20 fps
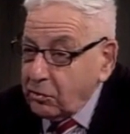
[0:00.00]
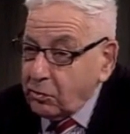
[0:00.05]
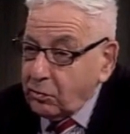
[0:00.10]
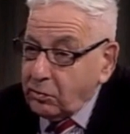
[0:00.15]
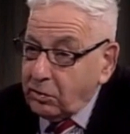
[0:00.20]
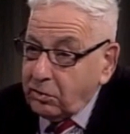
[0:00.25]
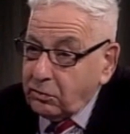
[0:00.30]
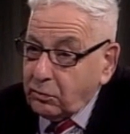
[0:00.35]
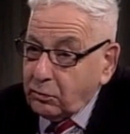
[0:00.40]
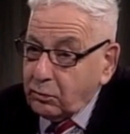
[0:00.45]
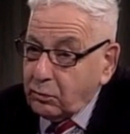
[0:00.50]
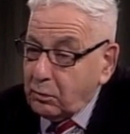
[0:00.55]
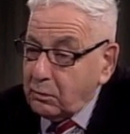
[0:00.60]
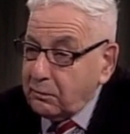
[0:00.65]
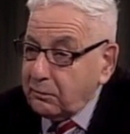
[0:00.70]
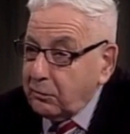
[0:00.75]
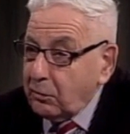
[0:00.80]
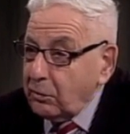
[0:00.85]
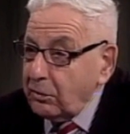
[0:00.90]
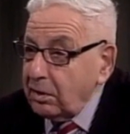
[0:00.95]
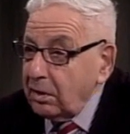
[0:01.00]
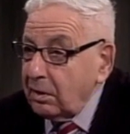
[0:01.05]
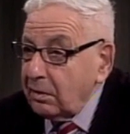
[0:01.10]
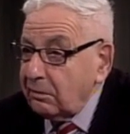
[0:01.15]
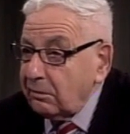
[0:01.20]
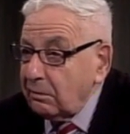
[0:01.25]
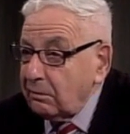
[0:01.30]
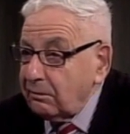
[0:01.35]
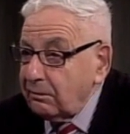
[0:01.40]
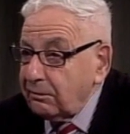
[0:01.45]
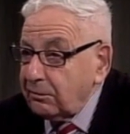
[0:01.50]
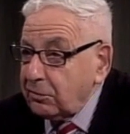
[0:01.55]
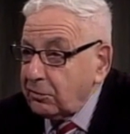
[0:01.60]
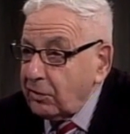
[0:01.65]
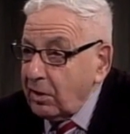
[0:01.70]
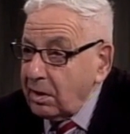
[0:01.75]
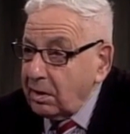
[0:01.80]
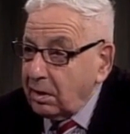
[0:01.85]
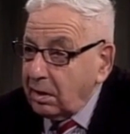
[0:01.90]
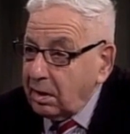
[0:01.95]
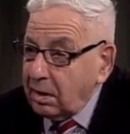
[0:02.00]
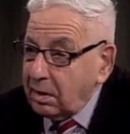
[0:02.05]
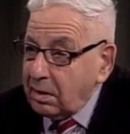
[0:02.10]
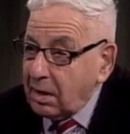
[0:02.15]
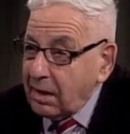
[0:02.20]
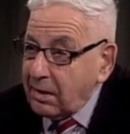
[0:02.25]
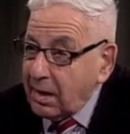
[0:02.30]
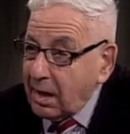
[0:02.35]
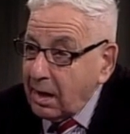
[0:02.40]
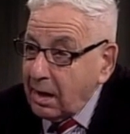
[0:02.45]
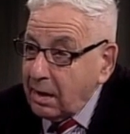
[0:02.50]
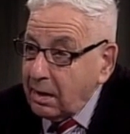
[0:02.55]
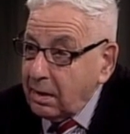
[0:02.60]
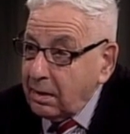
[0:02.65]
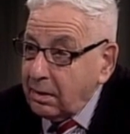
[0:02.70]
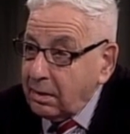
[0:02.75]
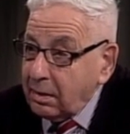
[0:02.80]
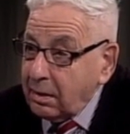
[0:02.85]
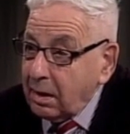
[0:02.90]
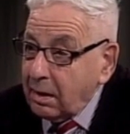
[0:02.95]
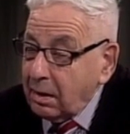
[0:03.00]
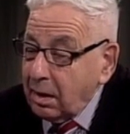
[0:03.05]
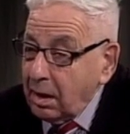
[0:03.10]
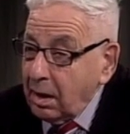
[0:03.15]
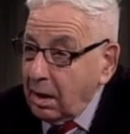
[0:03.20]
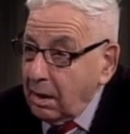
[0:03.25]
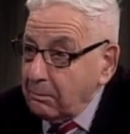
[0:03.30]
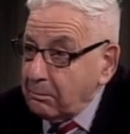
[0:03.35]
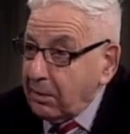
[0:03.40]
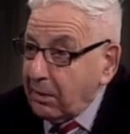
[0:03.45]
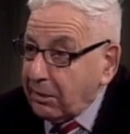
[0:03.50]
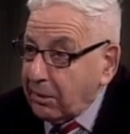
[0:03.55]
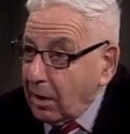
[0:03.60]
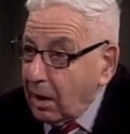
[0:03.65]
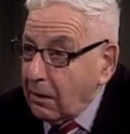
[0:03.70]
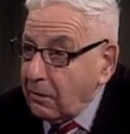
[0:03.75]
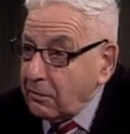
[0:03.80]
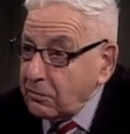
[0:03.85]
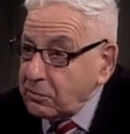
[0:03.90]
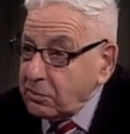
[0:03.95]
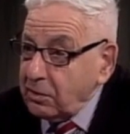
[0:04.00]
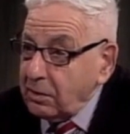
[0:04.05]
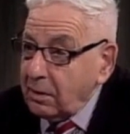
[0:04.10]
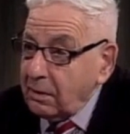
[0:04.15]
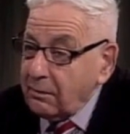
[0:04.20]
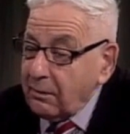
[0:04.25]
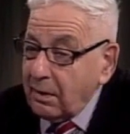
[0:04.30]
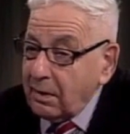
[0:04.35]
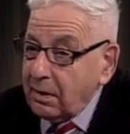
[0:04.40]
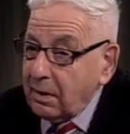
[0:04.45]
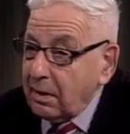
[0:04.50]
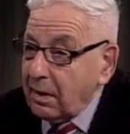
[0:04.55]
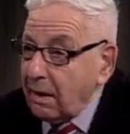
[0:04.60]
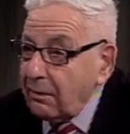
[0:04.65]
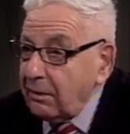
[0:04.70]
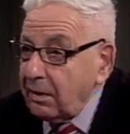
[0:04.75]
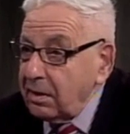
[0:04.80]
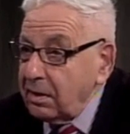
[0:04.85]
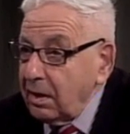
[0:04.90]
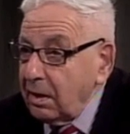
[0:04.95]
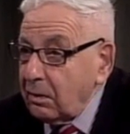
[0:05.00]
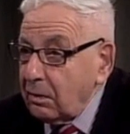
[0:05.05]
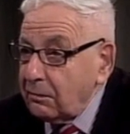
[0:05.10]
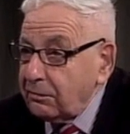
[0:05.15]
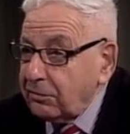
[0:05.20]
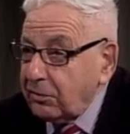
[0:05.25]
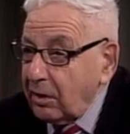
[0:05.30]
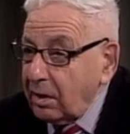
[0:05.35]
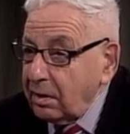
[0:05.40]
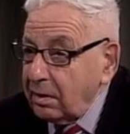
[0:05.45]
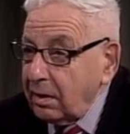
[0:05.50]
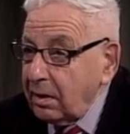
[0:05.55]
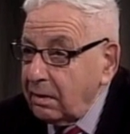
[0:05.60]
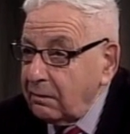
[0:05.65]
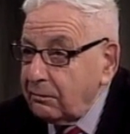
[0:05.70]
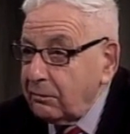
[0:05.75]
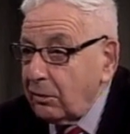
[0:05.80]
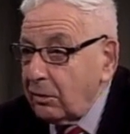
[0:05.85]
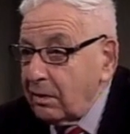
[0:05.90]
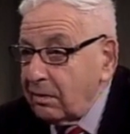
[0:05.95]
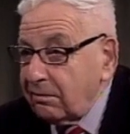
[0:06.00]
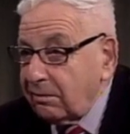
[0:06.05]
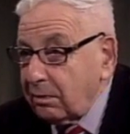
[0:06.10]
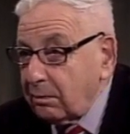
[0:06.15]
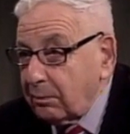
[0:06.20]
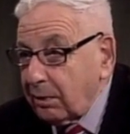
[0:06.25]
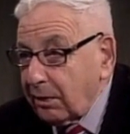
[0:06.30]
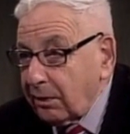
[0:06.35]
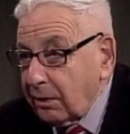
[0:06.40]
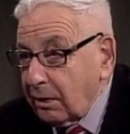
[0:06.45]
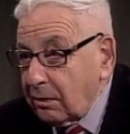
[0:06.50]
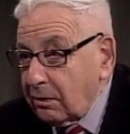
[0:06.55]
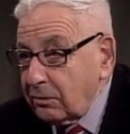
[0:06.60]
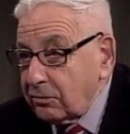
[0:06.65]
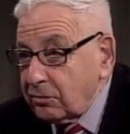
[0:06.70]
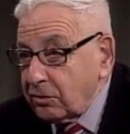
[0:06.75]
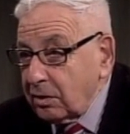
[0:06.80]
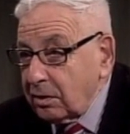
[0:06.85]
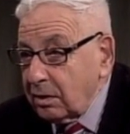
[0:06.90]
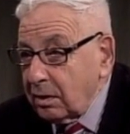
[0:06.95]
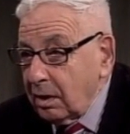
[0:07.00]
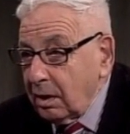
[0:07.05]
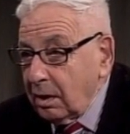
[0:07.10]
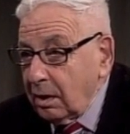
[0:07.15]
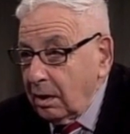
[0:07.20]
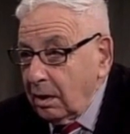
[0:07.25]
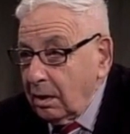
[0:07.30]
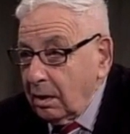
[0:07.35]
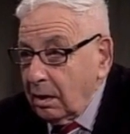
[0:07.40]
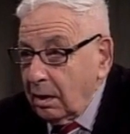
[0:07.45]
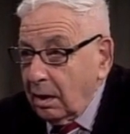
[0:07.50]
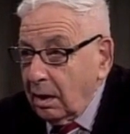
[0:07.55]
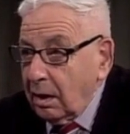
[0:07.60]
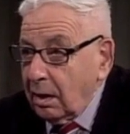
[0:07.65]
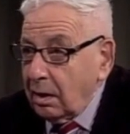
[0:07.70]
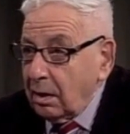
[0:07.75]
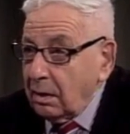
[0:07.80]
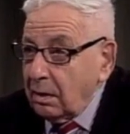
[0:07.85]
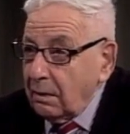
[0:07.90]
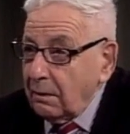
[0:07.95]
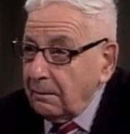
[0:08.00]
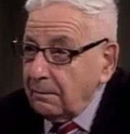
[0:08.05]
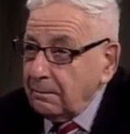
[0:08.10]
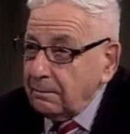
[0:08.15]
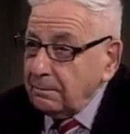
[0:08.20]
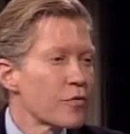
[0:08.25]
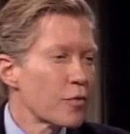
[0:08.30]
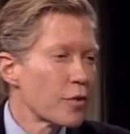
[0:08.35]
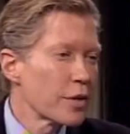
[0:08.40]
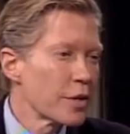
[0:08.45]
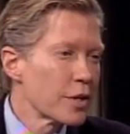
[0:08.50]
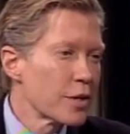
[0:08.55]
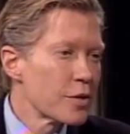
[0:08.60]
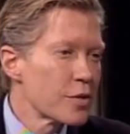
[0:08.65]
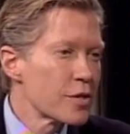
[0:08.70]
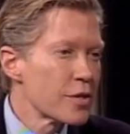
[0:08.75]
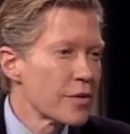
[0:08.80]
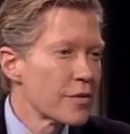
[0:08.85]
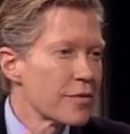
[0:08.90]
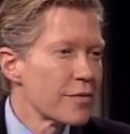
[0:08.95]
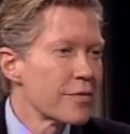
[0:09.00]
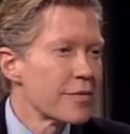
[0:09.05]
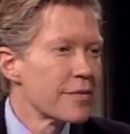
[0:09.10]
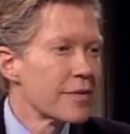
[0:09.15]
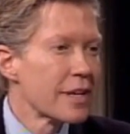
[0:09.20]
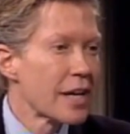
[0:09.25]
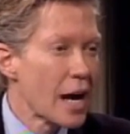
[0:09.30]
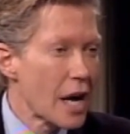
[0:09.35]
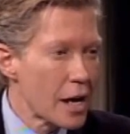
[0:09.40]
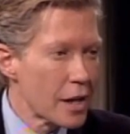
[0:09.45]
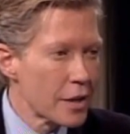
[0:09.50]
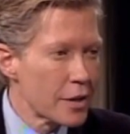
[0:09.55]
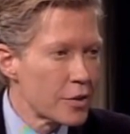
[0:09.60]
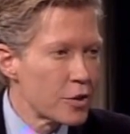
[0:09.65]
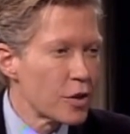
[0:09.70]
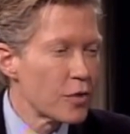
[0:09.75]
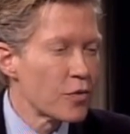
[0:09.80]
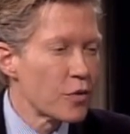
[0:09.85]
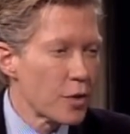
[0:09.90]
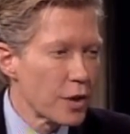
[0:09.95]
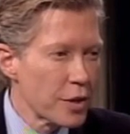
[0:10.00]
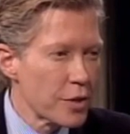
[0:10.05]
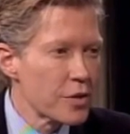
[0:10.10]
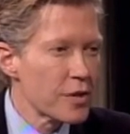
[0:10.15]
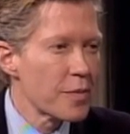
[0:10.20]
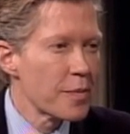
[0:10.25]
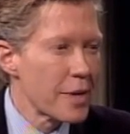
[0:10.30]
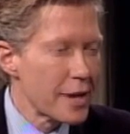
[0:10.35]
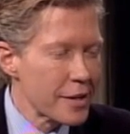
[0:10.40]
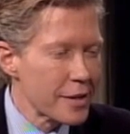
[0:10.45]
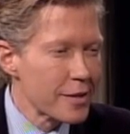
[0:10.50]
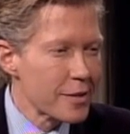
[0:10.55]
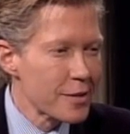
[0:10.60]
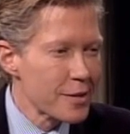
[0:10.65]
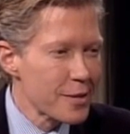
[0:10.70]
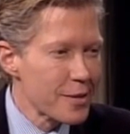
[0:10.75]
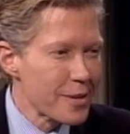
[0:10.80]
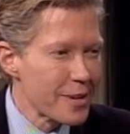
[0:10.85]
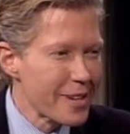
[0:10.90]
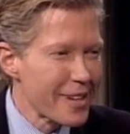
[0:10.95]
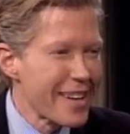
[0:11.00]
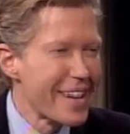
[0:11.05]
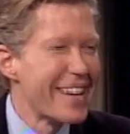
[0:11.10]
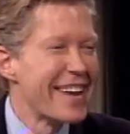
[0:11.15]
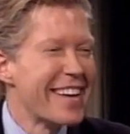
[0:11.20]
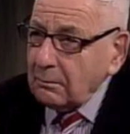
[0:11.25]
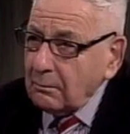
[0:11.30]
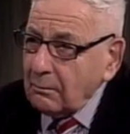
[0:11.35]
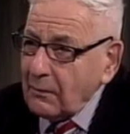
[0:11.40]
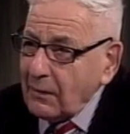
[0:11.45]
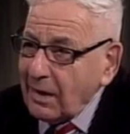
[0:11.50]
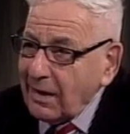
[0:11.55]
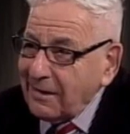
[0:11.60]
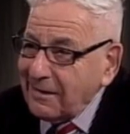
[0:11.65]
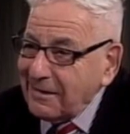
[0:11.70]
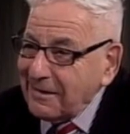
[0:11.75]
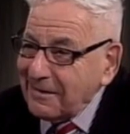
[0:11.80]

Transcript: you need to do four years of training in, in uh, pathology and then another year of training in forensic pathology. Following four years of college and four years of medical school. yes.